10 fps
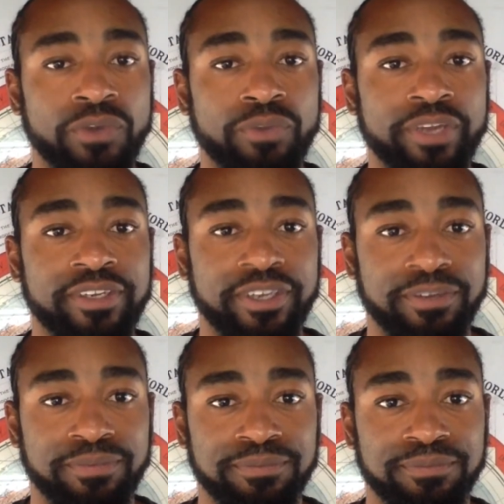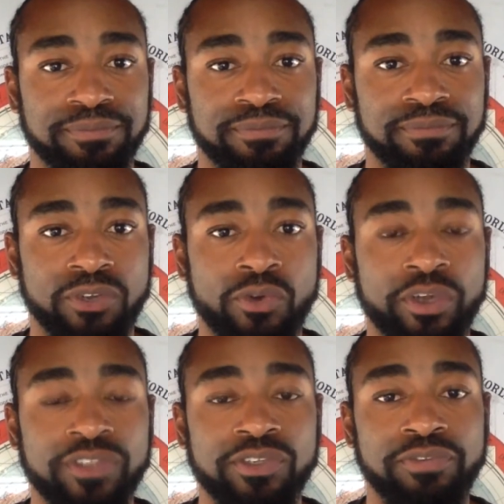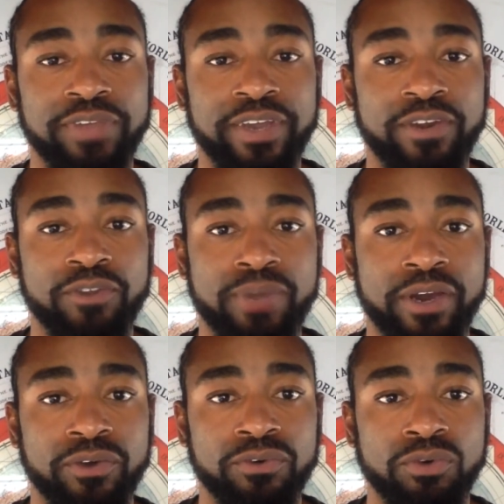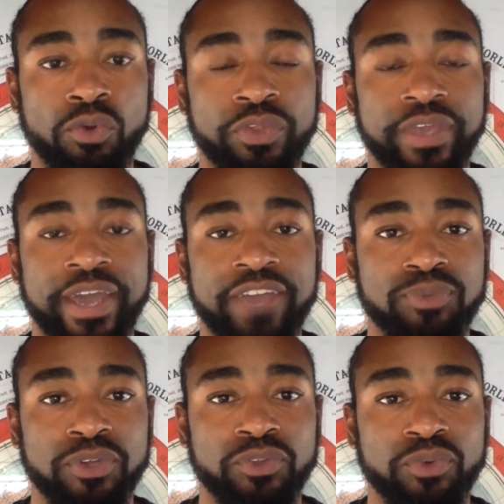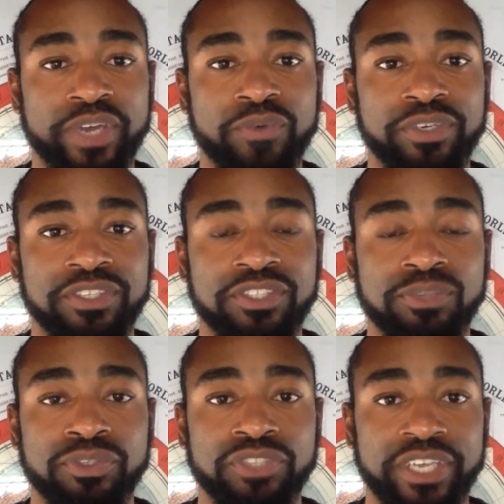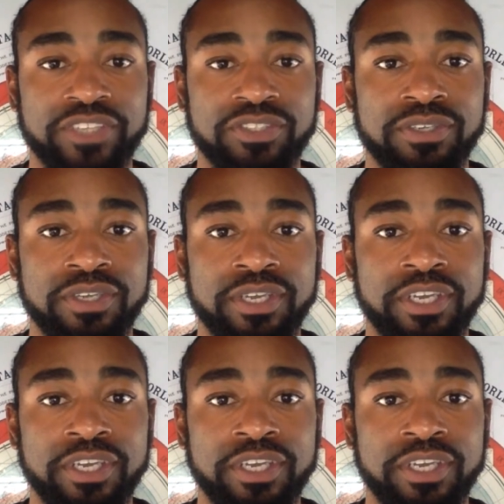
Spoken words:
Quick breakdown. According to the flat earth model, or the azimuthal equidistant projection,